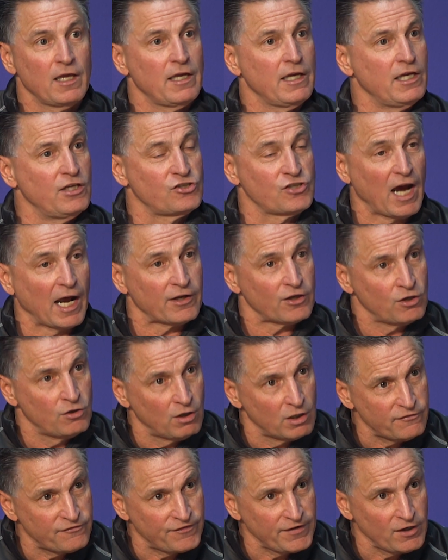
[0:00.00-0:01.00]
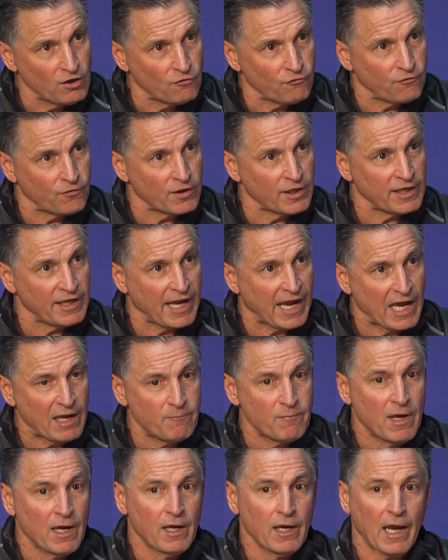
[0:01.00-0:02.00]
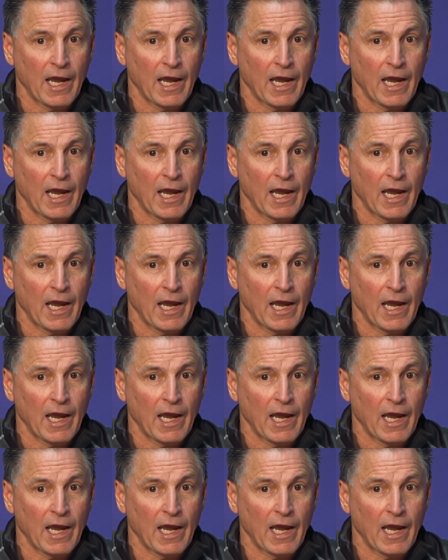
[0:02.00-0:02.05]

He's got a good feel for the game.